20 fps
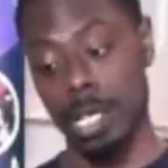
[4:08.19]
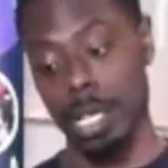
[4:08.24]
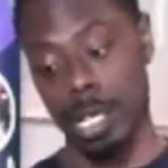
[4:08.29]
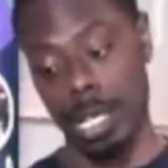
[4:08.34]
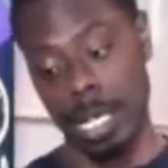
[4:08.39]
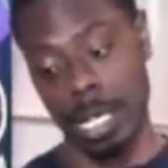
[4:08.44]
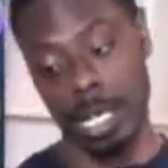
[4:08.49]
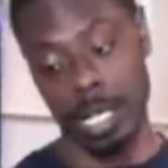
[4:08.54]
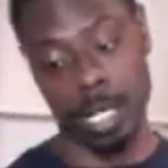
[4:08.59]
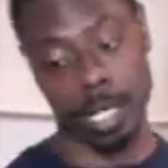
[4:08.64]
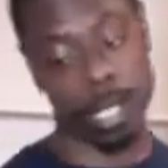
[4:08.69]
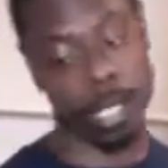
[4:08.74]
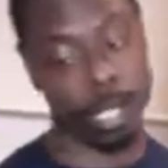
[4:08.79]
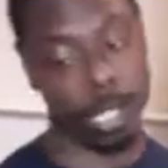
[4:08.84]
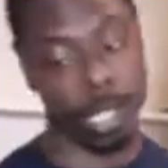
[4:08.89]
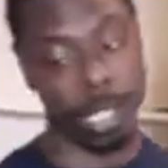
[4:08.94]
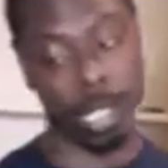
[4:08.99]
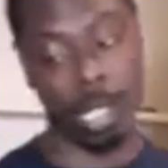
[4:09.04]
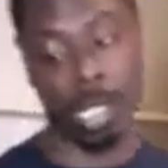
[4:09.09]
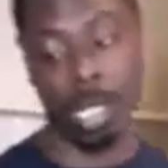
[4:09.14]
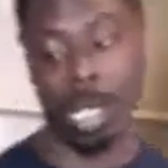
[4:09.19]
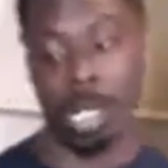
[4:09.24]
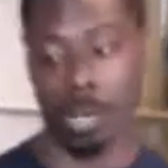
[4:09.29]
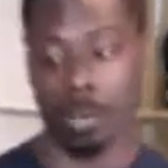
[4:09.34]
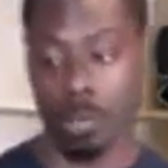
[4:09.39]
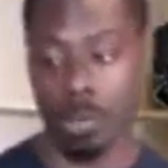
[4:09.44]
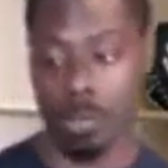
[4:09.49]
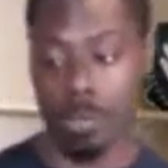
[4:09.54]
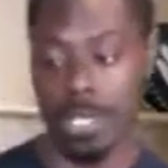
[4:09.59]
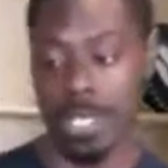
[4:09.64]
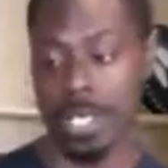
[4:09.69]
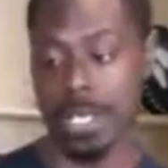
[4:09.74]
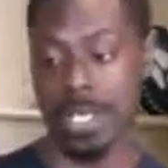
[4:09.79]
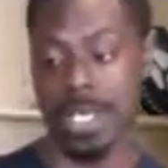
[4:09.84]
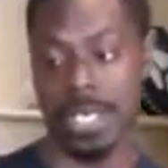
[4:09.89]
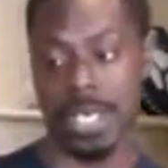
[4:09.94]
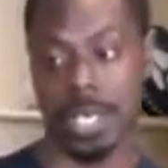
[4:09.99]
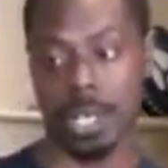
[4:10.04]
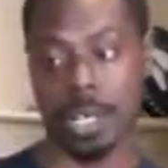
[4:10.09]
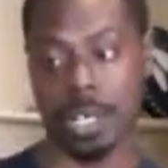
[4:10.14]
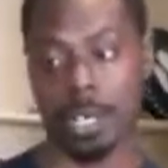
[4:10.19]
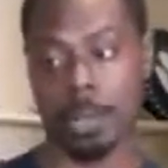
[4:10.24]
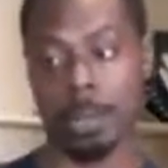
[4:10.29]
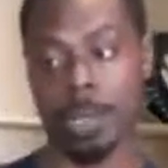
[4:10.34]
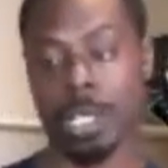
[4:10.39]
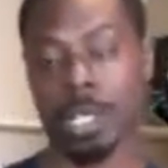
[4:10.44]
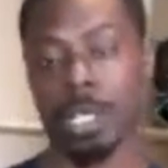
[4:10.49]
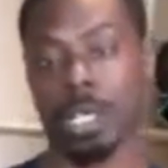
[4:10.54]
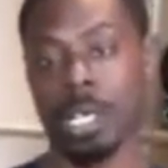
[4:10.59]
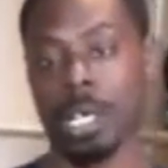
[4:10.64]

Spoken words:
I got a routine set up,